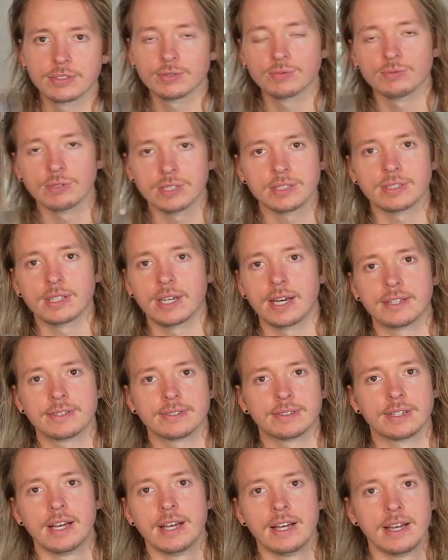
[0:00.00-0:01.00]
It's
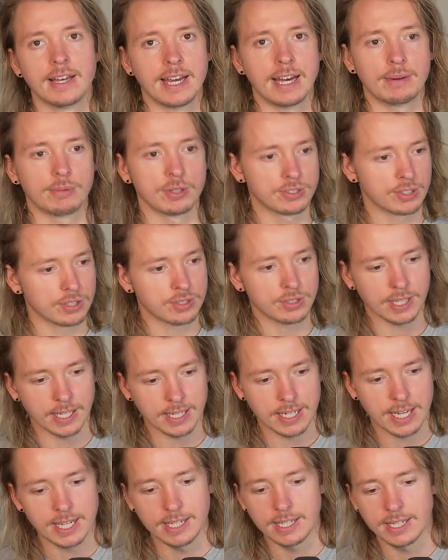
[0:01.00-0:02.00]
recess. And we're just
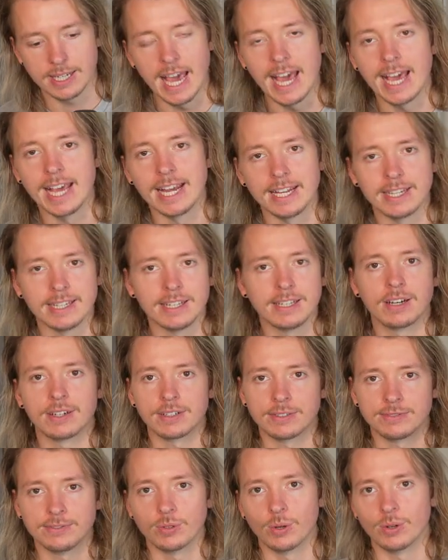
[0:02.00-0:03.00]
like hitting 80
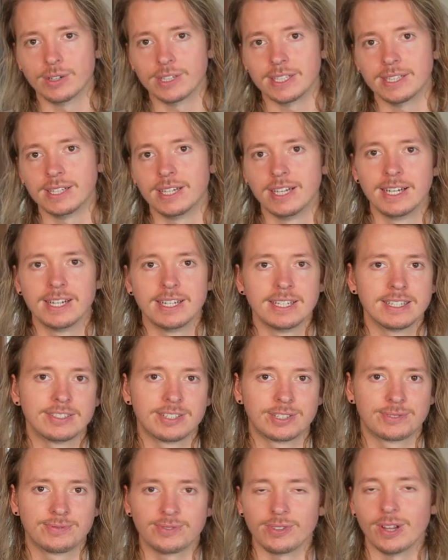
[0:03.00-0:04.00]
on a 40,
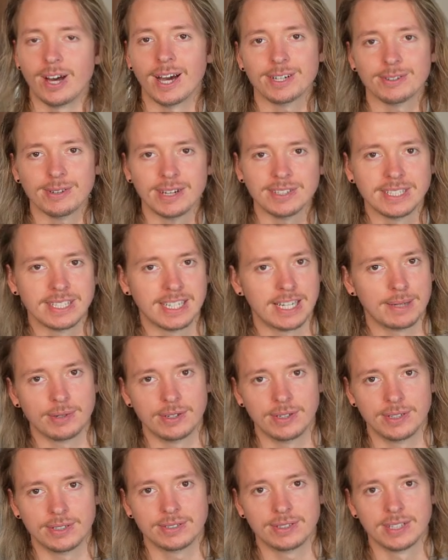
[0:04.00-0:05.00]
just flying around the
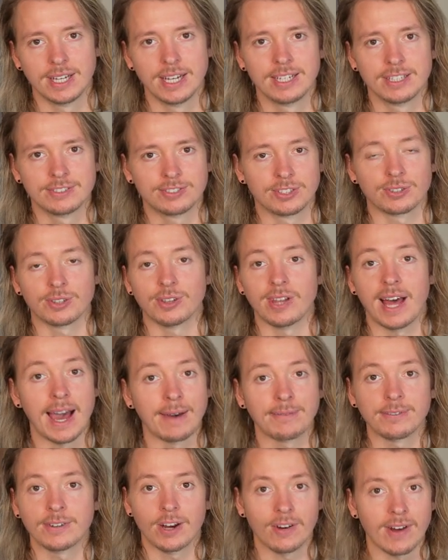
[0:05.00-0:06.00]
neighborhoods, just
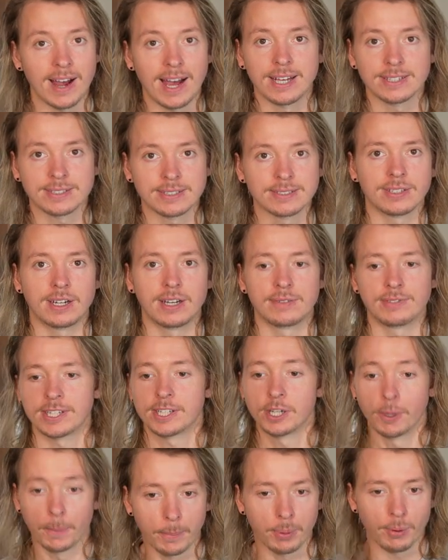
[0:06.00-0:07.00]
laughing our asses off.
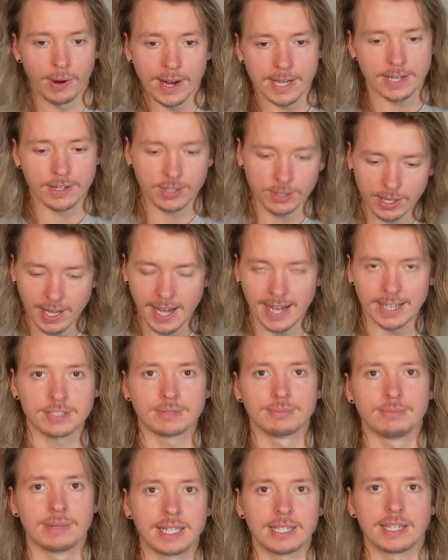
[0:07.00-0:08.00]
Like he'll break
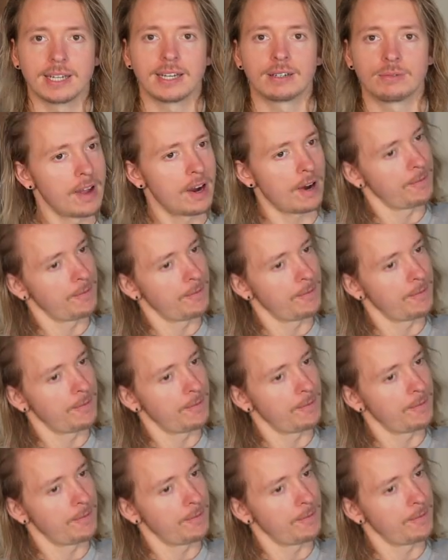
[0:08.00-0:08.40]
last minute.